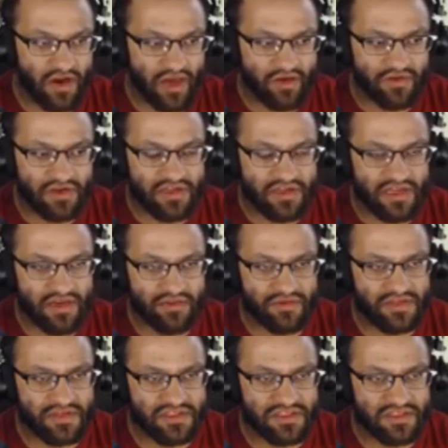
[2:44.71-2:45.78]
I don't need to download
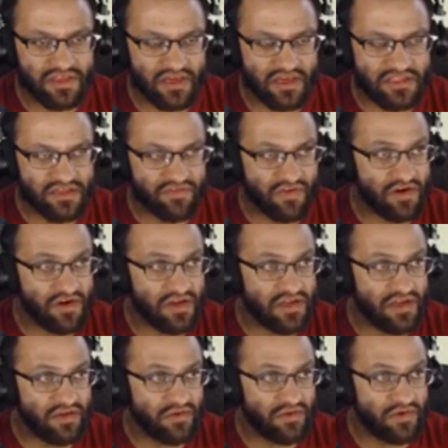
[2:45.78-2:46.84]
these as I've already
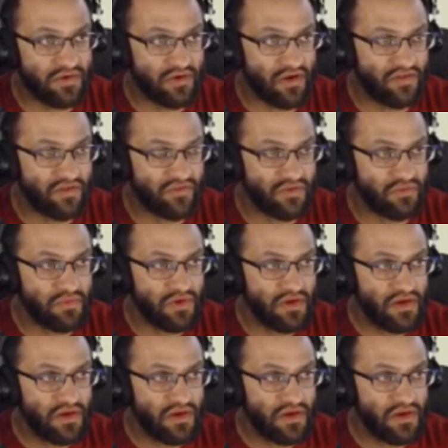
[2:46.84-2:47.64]
downloaded all of them.